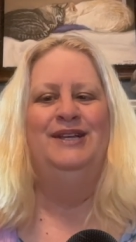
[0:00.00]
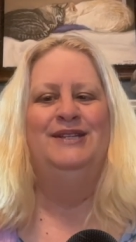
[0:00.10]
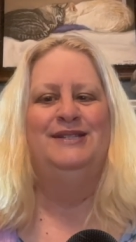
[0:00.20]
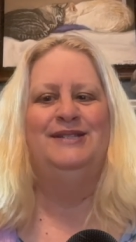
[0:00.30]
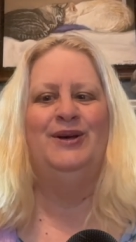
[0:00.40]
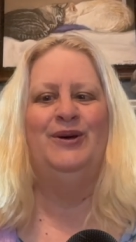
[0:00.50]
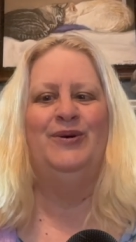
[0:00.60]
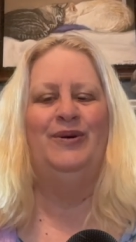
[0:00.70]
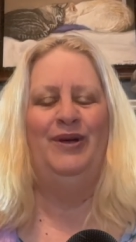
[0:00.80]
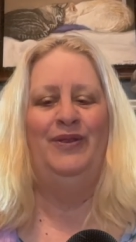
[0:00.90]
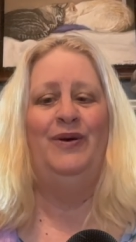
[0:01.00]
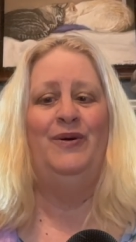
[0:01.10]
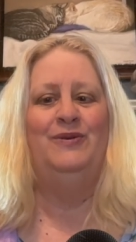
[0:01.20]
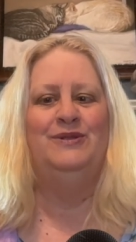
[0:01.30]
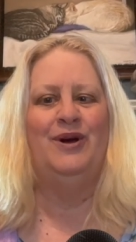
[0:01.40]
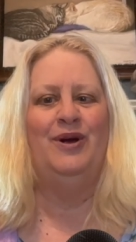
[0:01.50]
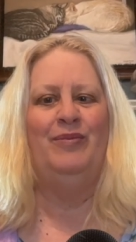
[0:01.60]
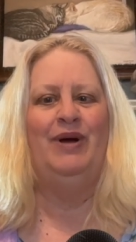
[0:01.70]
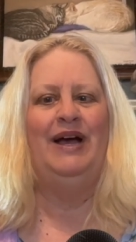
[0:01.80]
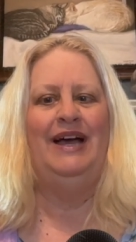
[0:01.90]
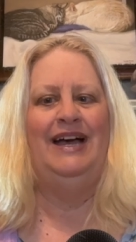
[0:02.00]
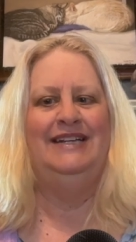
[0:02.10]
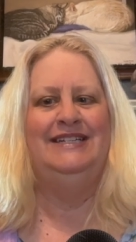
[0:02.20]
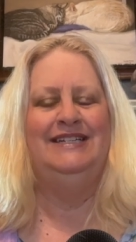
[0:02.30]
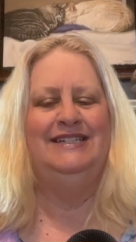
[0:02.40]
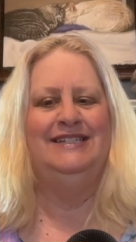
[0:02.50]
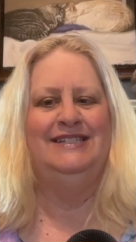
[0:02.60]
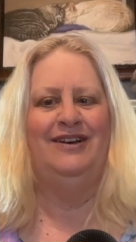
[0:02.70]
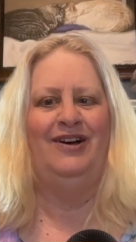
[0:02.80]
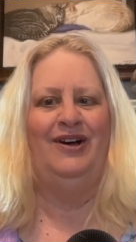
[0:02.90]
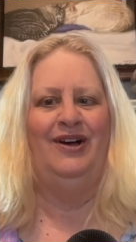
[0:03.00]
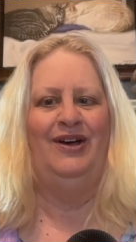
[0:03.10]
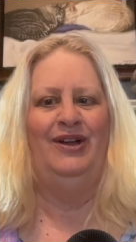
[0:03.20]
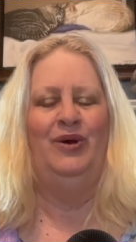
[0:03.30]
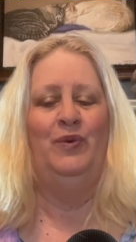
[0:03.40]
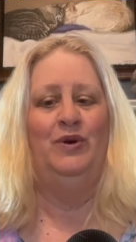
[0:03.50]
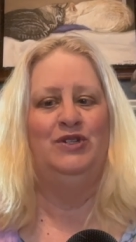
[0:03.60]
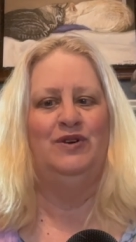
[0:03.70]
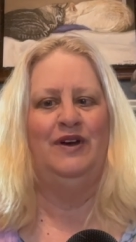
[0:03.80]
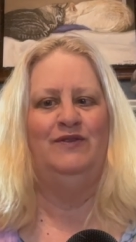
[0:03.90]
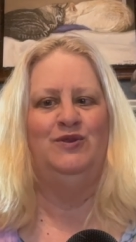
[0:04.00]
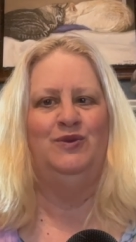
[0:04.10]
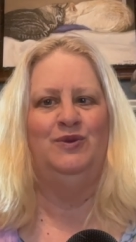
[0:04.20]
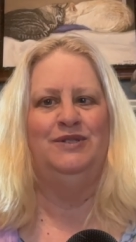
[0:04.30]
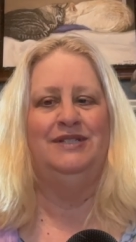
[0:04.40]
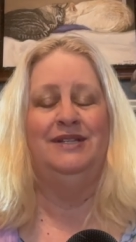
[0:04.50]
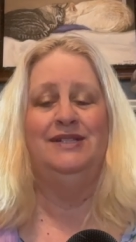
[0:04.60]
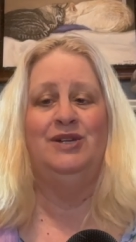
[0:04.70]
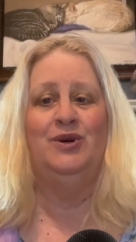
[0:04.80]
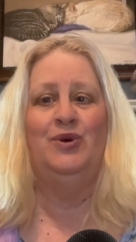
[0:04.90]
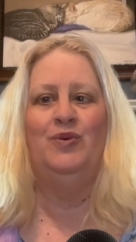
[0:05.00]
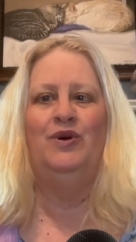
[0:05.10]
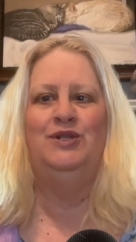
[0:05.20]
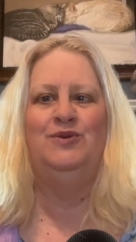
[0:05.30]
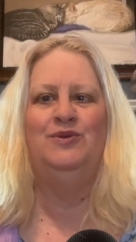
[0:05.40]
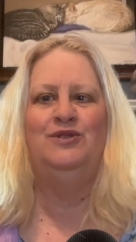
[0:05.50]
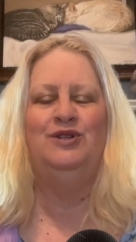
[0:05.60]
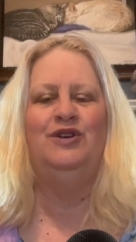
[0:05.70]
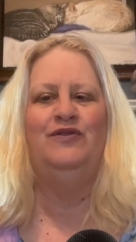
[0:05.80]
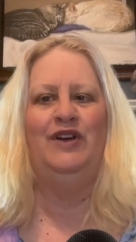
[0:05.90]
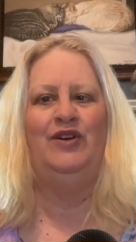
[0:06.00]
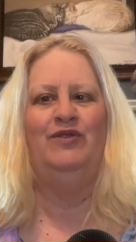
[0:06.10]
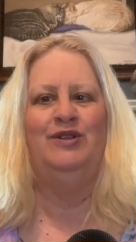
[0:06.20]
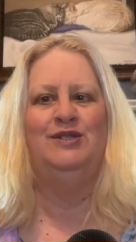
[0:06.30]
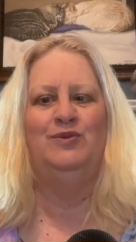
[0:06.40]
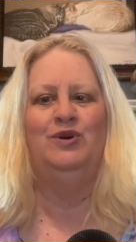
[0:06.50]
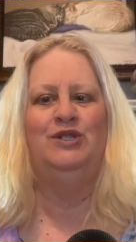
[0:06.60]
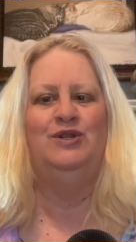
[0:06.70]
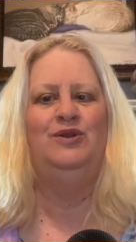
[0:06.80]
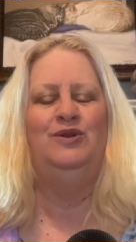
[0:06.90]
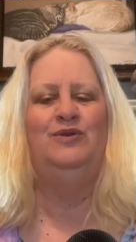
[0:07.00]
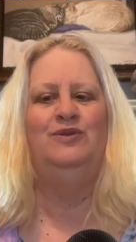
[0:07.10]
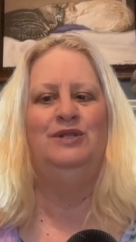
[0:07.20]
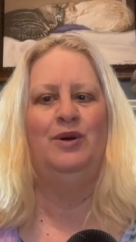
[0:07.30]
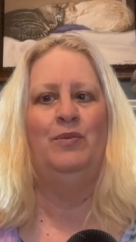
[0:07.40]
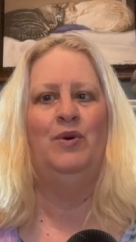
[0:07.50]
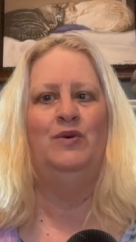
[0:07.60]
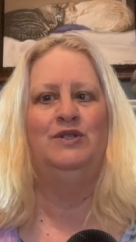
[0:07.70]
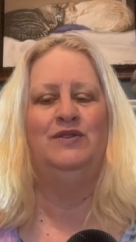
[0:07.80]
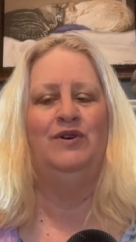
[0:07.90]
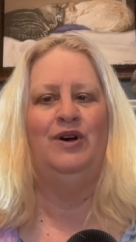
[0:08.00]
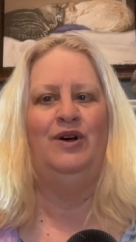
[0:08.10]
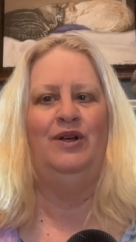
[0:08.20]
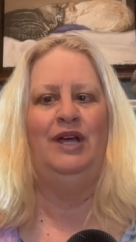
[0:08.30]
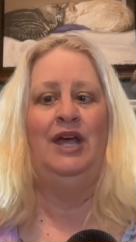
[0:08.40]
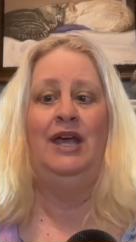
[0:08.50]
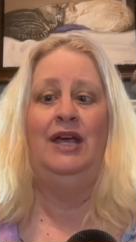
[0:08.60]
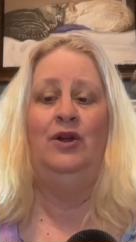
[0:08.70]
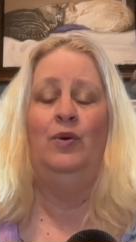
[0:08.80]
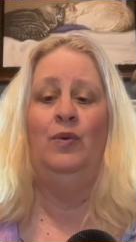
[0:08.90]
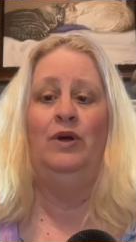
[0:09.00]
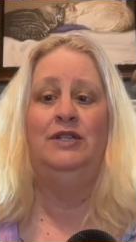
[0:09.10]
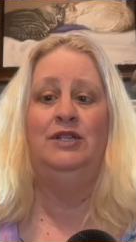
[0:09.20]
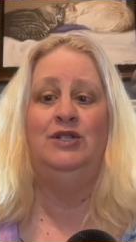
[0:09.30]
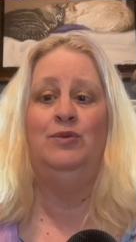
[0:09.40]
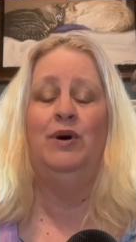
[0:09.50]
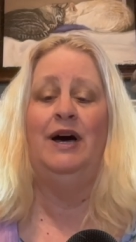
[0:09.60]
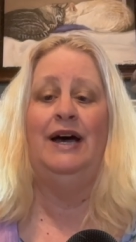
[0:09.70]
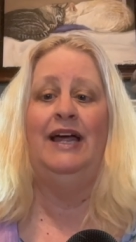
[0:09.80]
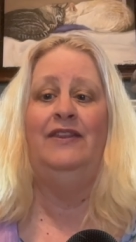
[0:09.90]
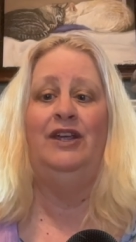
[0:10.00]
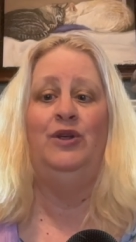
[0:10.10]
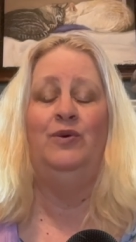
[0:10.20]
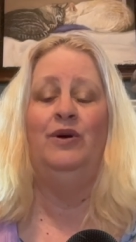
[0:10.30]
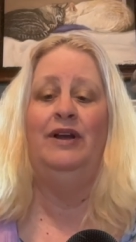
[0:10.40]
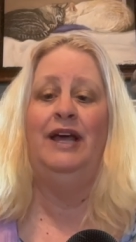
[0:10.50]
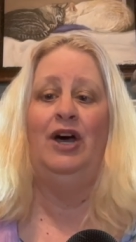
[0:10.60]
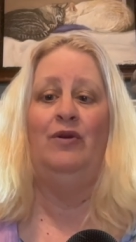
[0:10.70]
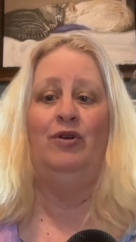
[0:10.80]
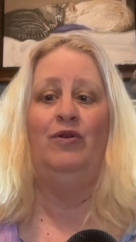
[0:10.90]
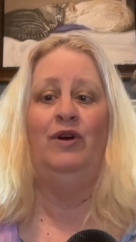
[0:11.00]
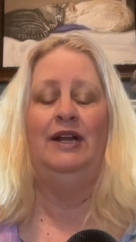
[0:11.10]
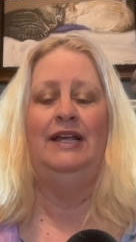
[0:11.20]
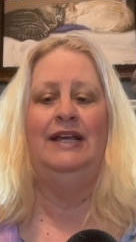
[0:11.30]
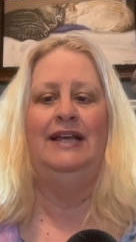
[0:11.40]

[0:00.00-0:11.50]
So those are my ideas on witchcraft tools. So what tools are your favorites? What do you use most of all? And what did you buy that you are now regretting?